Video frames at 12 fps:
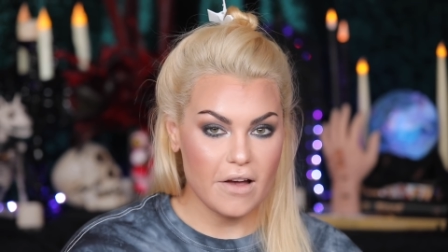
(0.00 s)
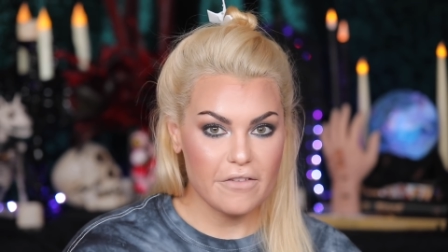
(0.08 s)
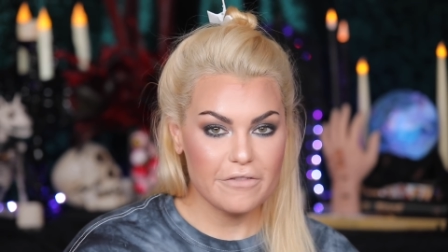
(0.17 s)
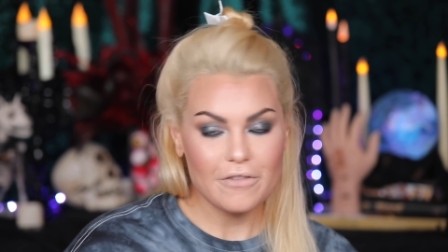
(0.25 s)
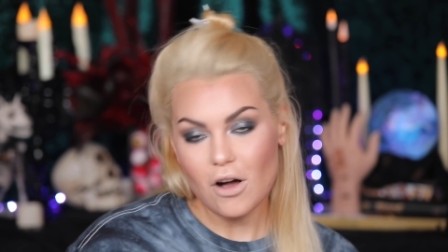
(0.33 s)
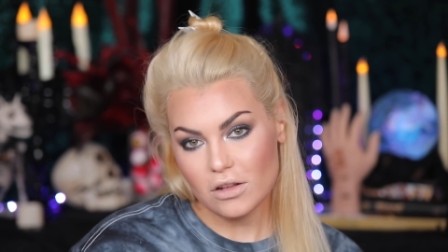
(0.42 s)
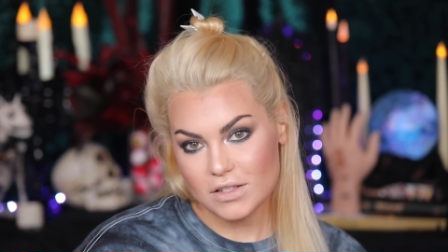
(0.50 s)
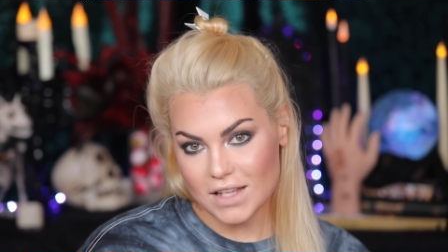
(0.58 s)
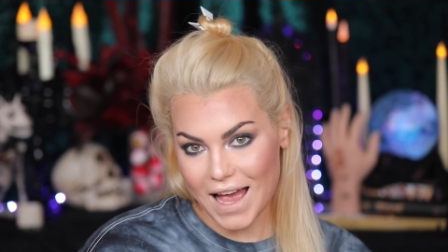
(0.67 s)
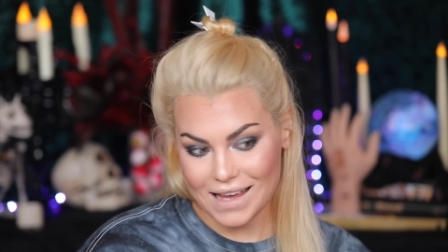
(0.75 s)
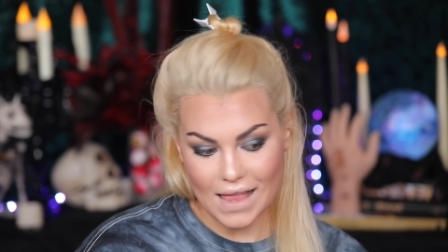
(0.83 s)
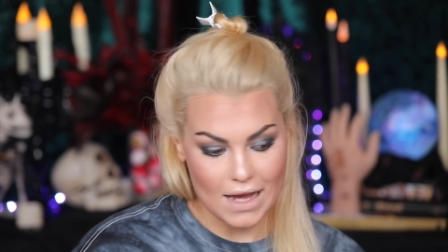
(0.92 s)
of false
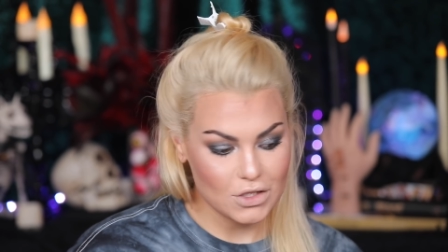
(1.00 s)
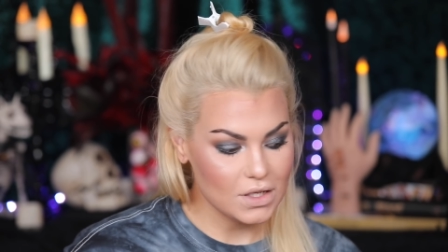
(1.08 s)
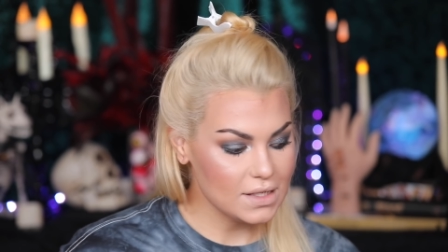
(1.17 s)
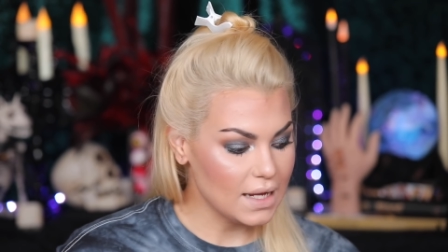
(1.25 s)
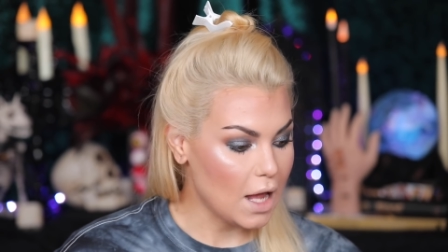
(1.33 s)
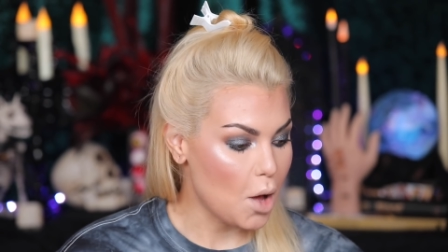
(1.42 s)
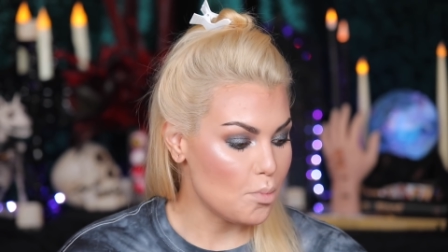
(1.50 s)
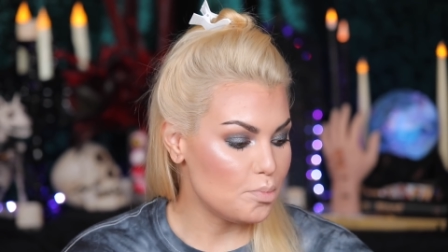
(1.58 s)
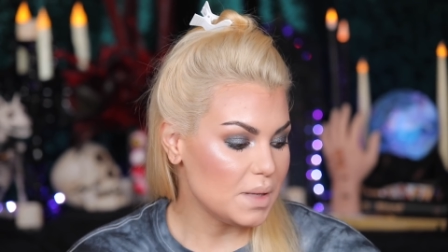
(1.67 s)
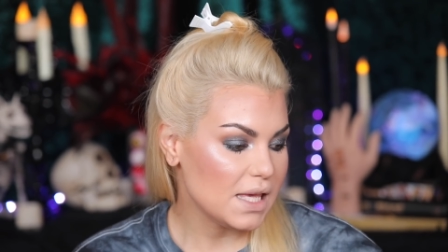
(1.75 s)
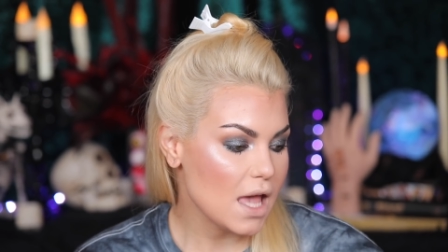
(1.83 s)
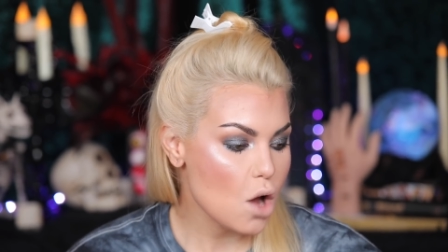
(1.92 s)
eyelashes and I'll
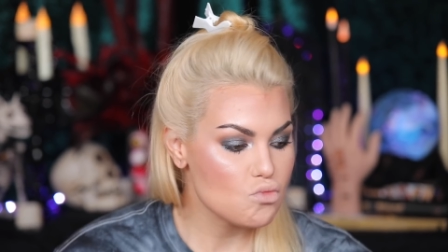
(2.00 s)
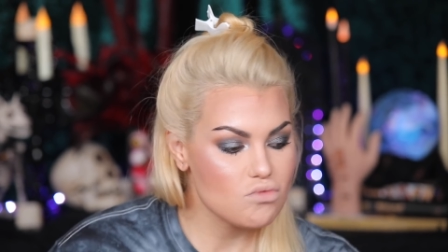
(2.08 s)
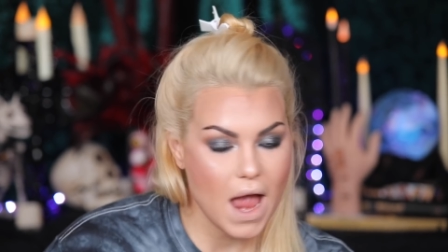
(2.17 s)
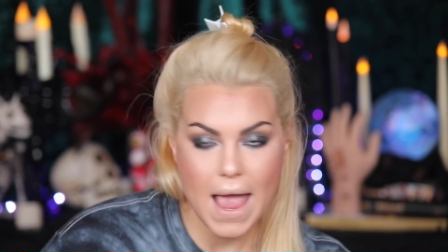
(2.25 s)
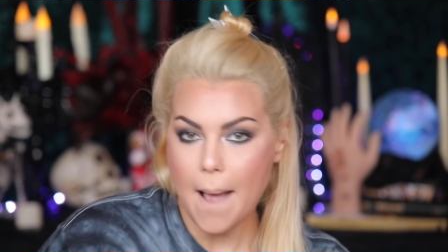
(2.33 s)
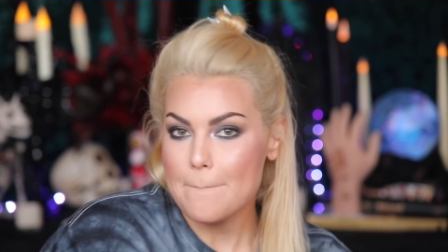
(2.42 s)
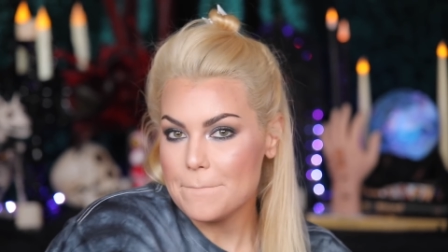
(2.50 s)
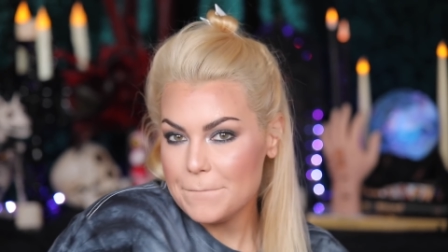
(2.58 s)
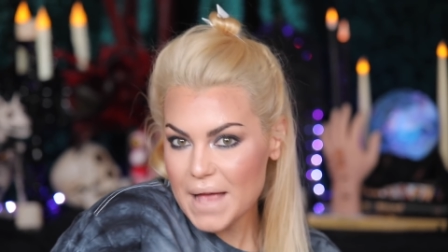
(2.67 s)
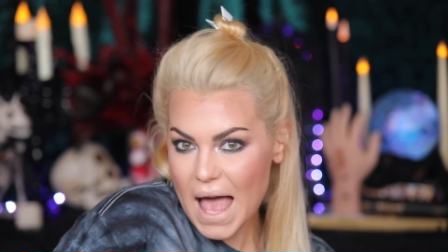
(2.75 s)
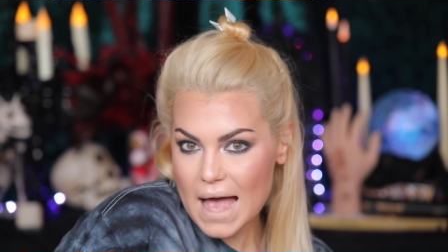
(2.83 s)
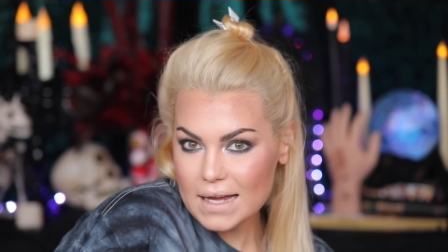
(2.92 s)
be right
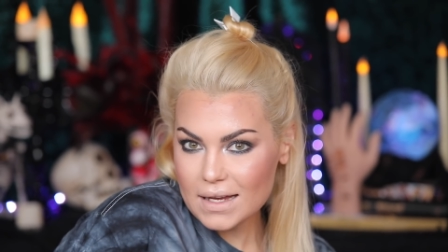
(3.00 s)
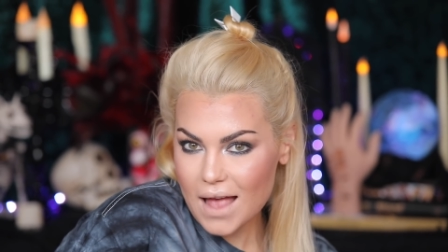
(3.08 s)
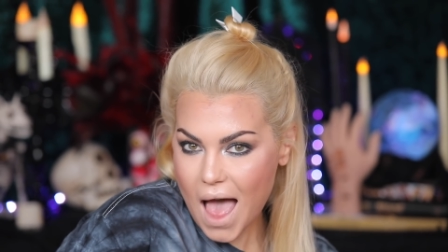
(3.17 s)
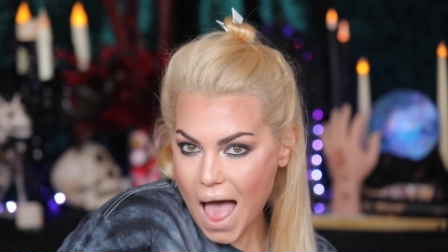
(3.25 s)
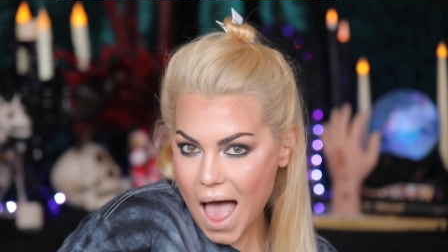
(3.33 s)
back.